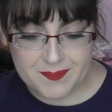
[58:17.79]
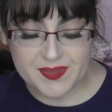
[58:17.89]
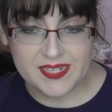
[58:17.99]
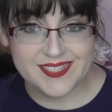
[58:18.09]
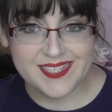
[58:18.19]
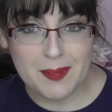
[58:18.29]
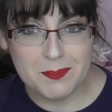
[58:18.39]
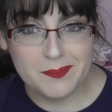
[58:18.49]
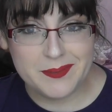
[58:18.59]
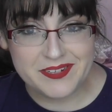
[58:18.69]

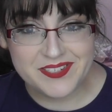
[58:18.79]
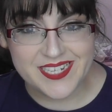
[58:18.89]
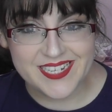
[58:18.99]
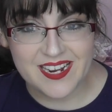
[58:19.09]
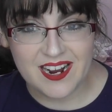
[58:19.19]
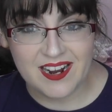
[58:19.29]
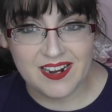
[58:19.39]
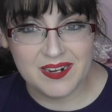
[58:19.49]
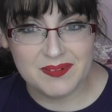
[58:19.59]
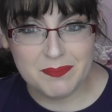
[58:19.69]
Sample Beauty
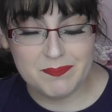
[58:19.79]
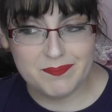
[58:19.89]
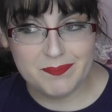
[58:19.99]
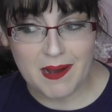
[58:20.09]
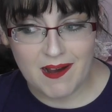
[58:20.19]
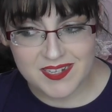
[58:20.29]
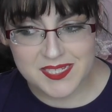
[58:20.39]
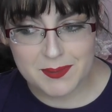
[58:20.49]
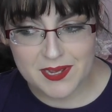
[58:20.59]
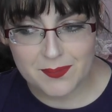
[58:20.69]
are
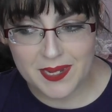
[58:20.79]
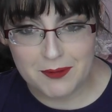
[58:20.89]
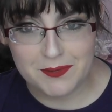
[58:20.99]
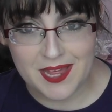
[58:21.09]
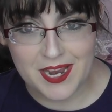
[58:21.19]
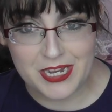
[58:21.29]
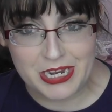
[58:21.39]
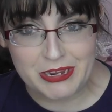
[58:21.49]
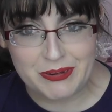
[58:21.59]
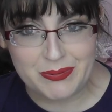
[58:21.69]
possibly coming out with a
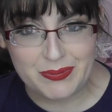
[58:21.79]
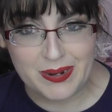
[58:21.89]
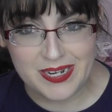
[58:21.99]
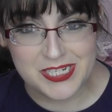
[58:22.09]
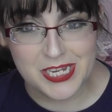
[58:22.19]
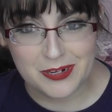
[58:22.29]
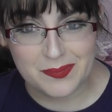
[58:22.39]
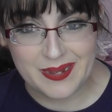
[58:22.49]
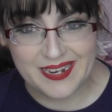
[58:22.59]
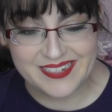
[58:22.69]
new eyeshadow
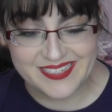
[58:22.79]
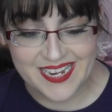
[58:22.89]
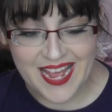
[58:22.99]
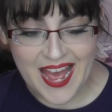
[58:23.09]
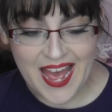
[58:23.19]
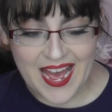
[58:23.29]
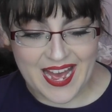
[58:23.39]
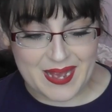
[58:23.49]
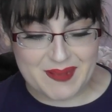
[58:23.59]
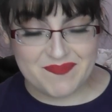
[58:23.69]
palette.
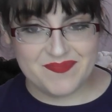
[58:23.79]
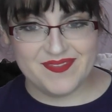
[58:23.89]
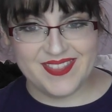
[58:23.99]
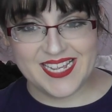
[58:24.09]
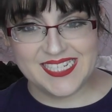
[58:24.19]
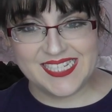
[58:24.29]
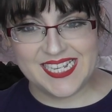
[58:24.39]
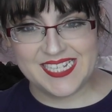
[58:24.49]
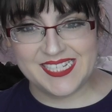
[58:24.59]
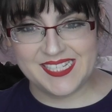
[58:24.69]
This
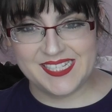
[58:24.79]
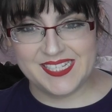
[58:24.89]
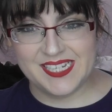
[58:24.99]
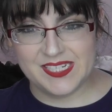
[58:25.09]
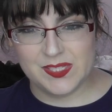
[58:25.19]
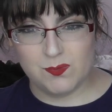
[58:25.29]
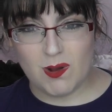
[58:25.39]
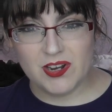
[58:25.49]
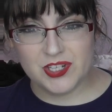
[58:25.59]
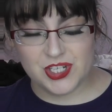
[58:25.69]
is a
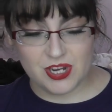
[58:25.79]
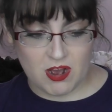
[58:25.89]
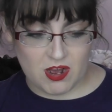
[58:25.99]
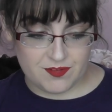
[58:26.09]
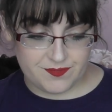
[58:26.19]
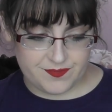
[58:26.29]
swatch of